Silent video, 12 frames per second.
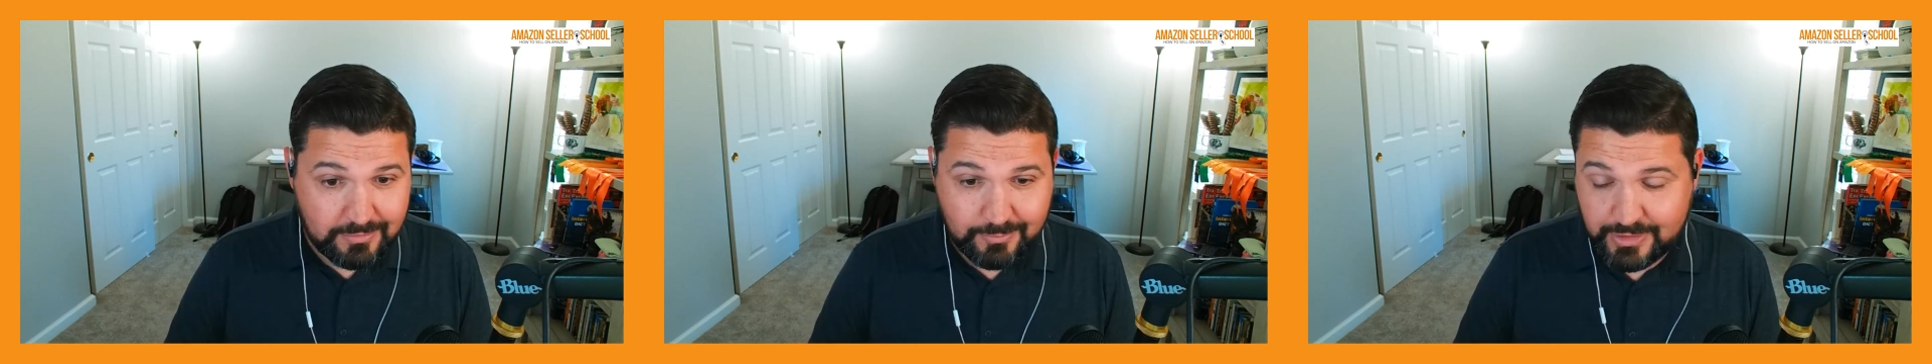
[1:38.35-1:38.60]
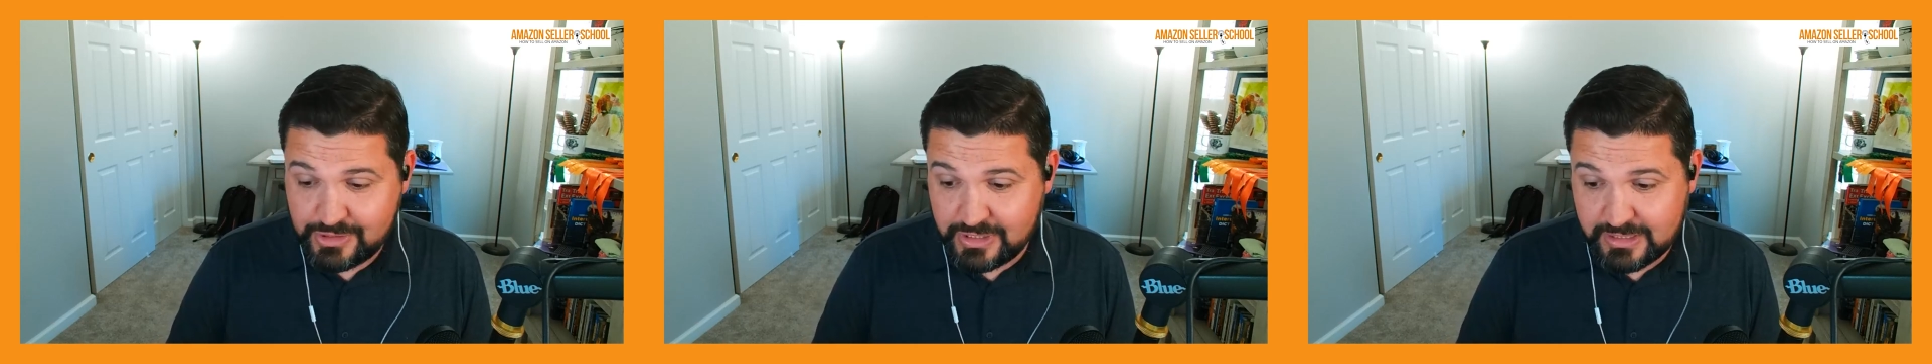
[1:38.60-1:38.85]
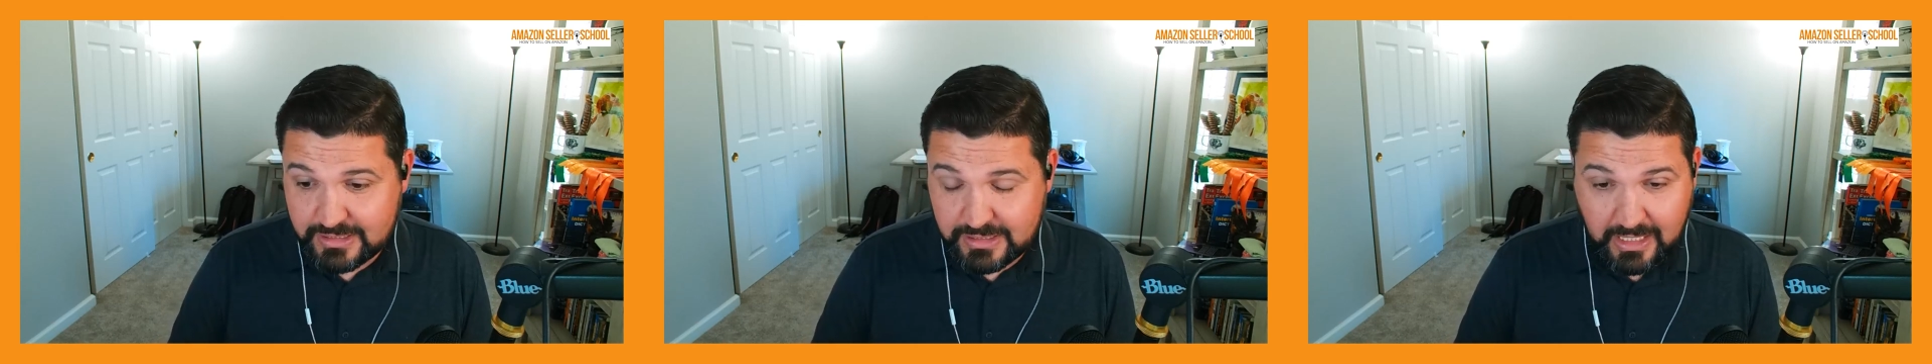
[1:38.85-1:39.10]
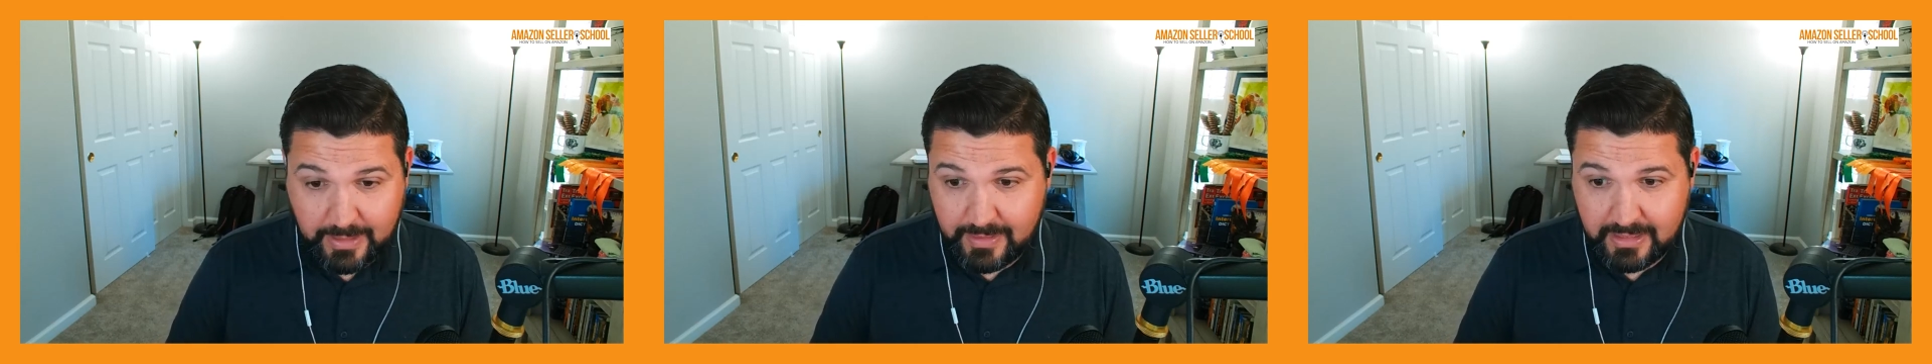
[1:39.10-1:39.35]
which is,
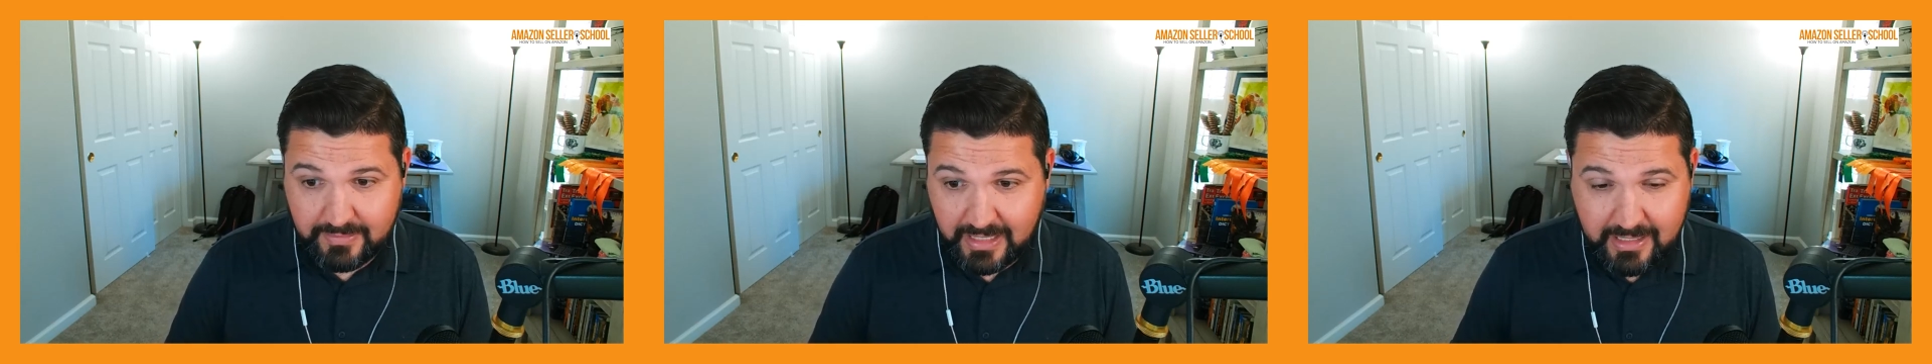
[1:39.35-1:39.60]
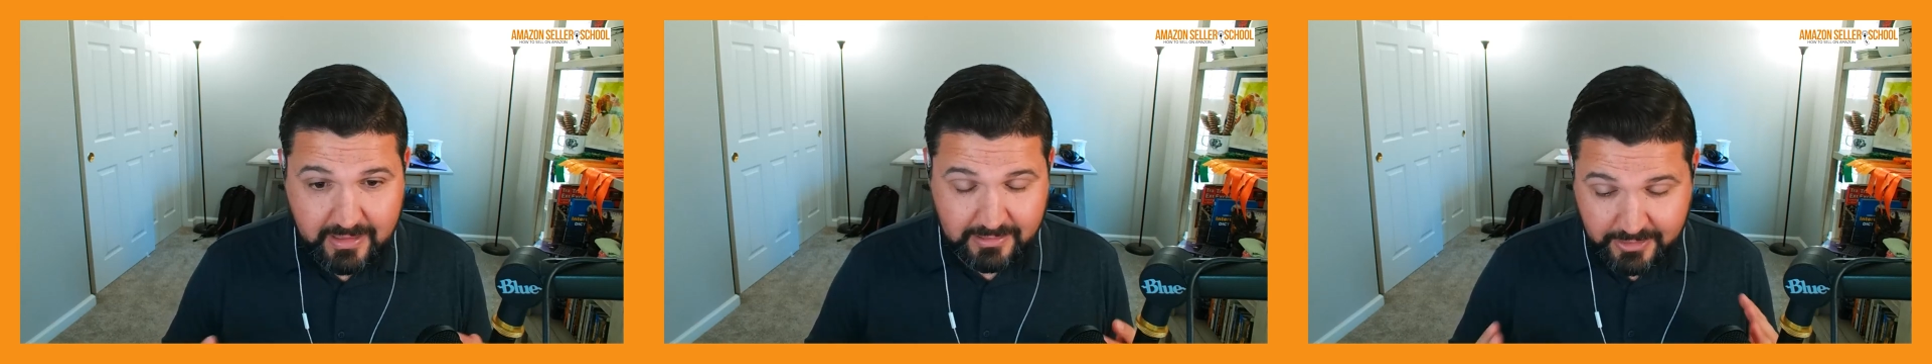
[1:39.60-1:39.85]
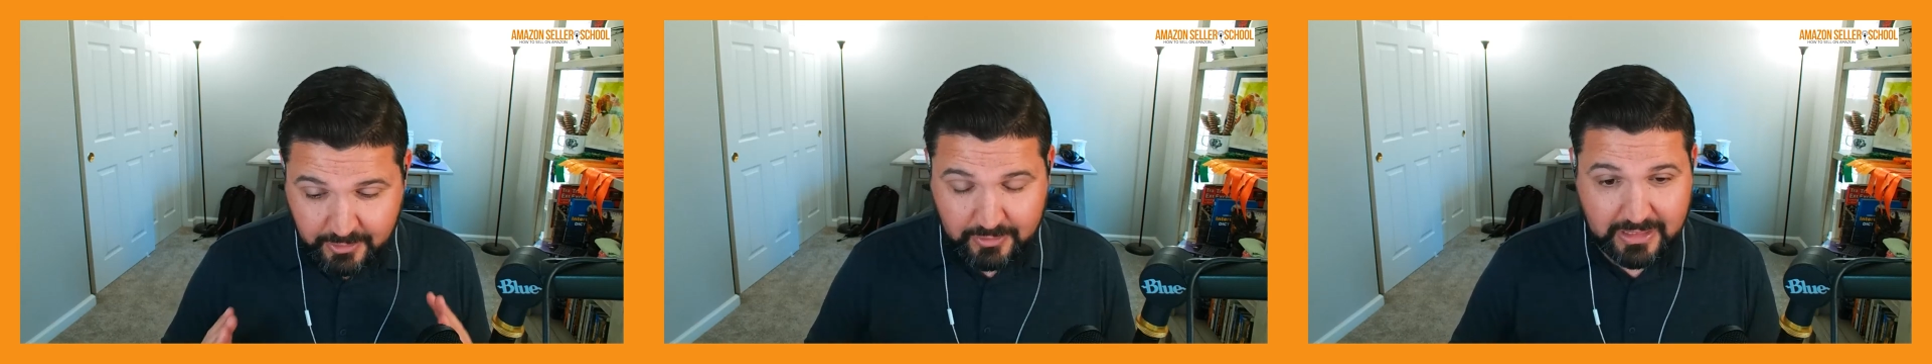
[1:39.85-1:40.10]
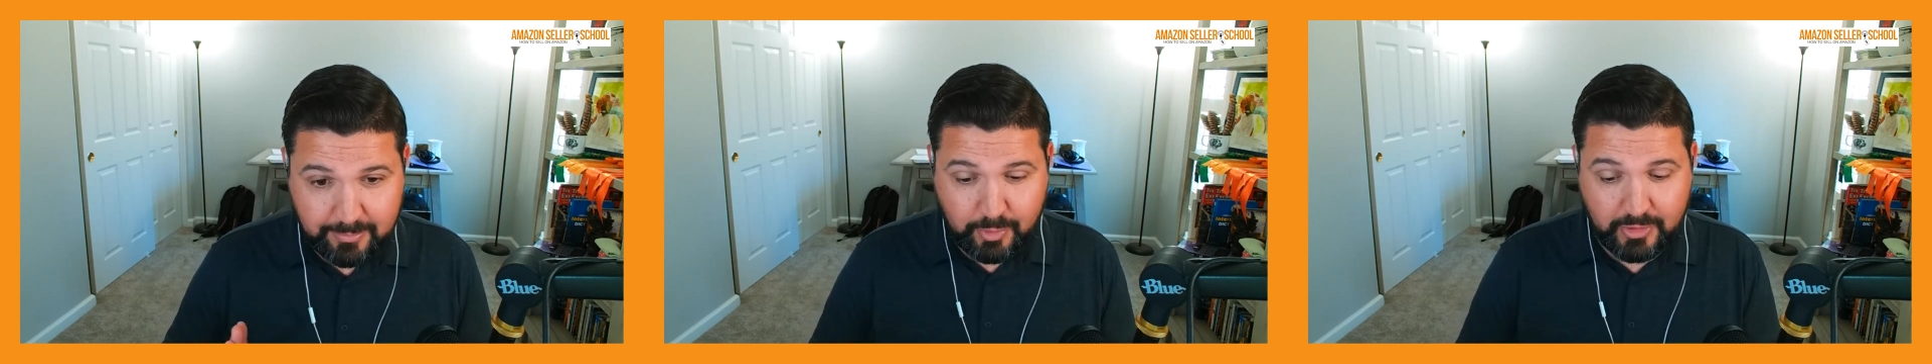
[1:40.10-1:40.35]
I mean, they
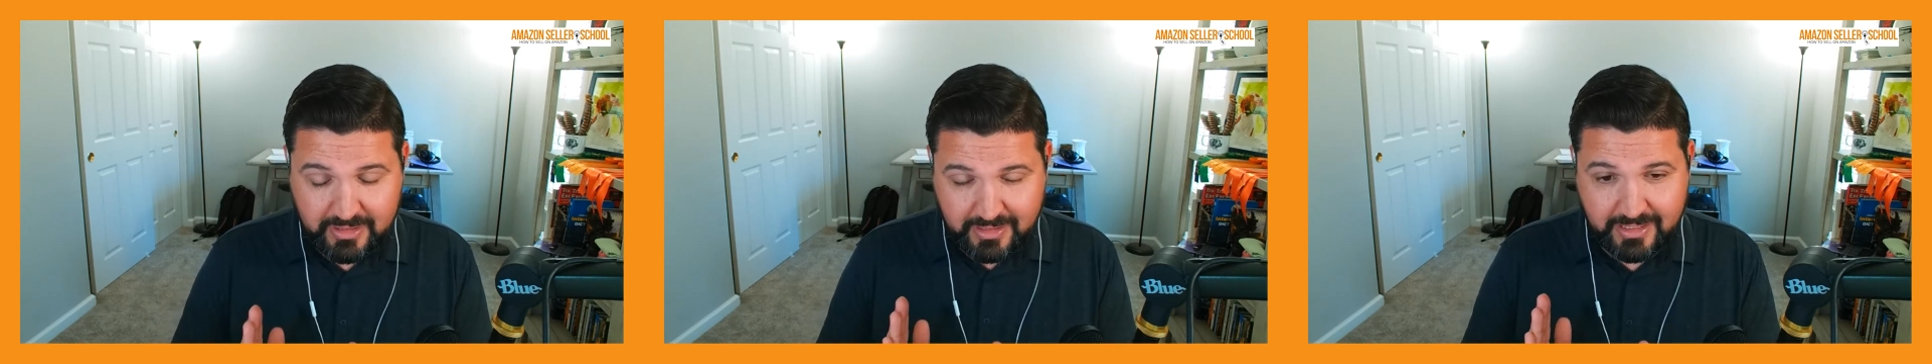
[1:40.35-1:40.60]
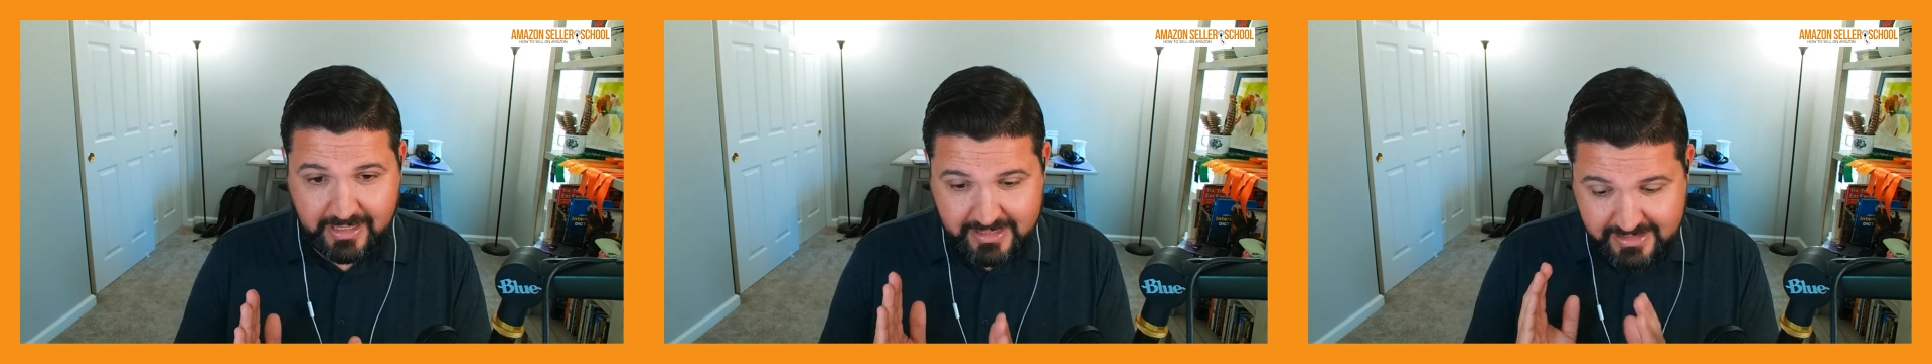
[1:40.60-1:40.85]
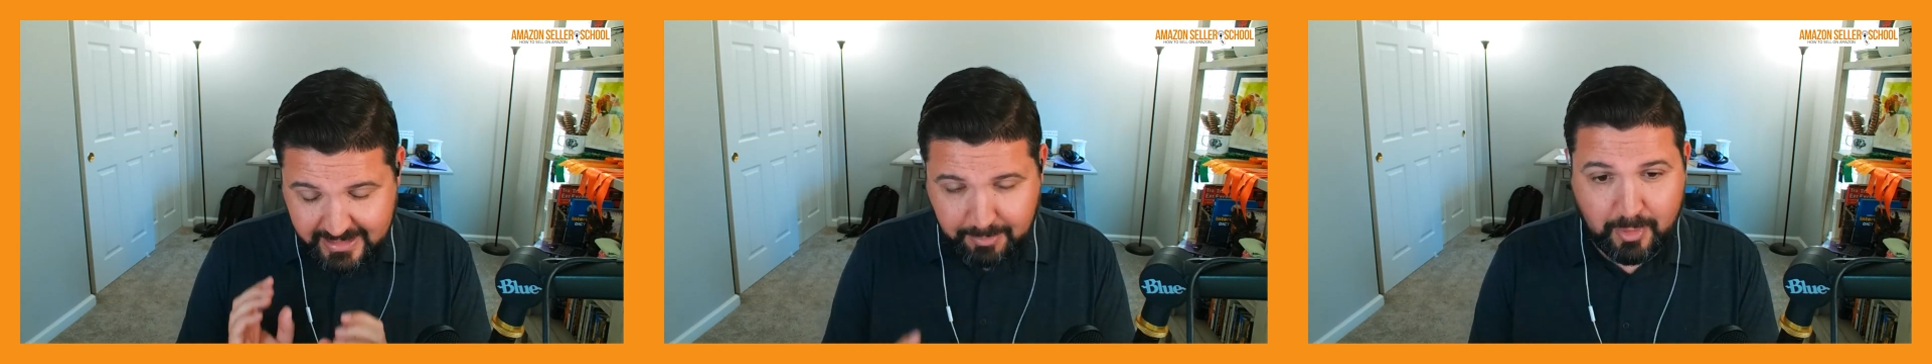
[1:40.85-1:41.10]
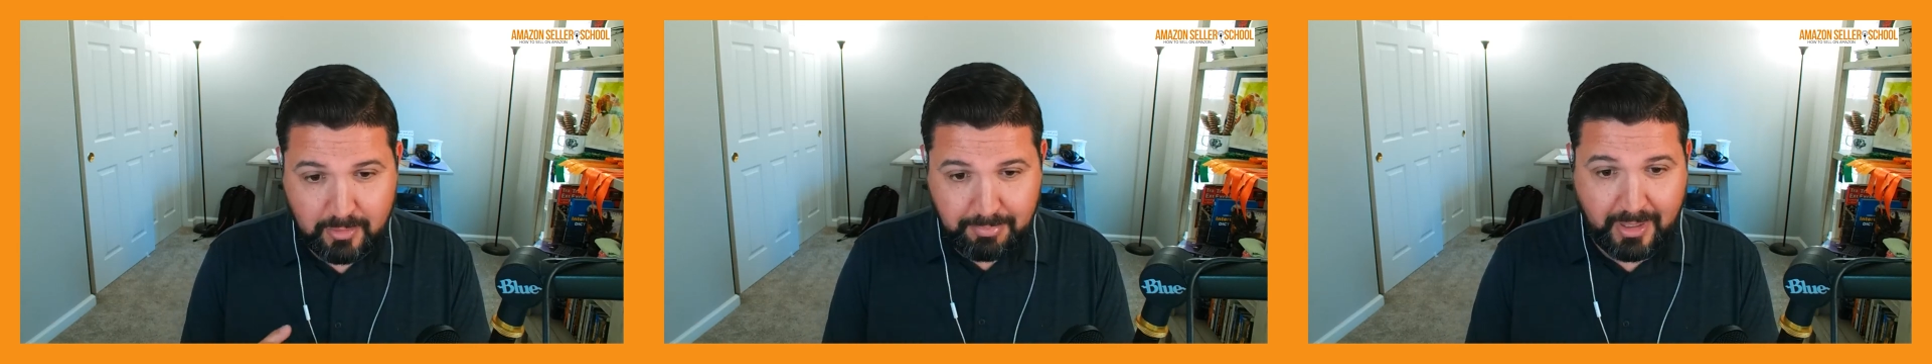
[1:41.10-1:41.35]
literally put a
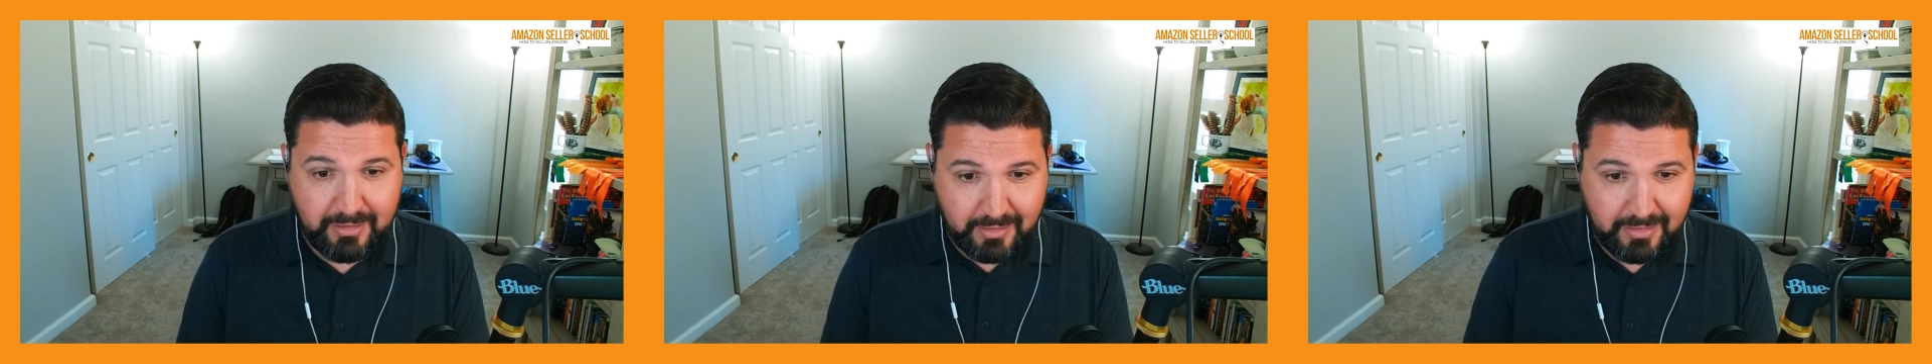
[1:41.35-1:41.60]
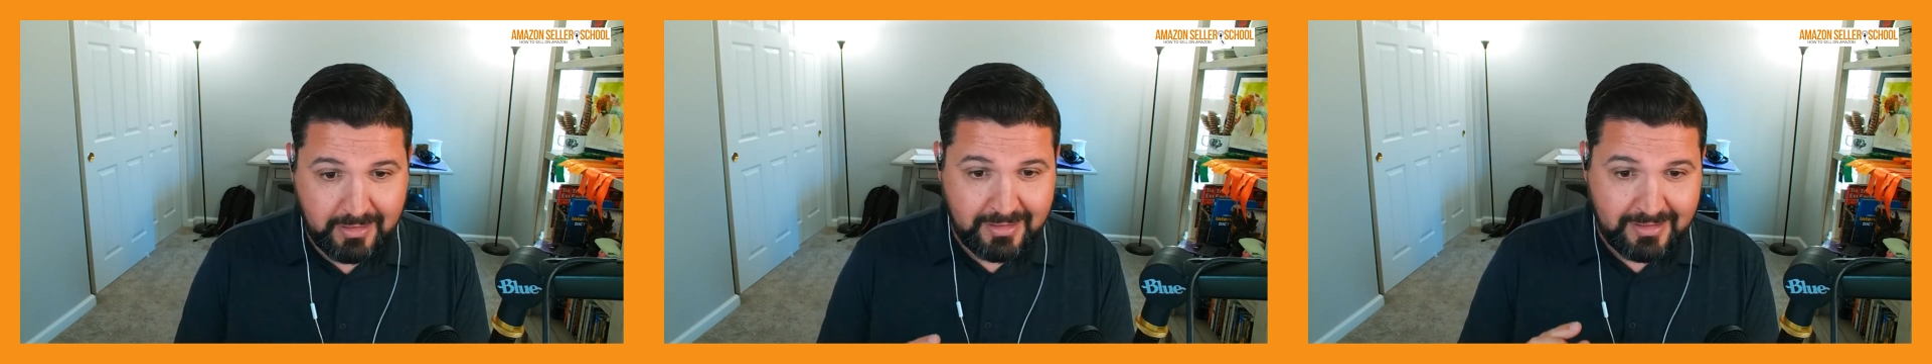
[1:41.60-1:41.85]
separate button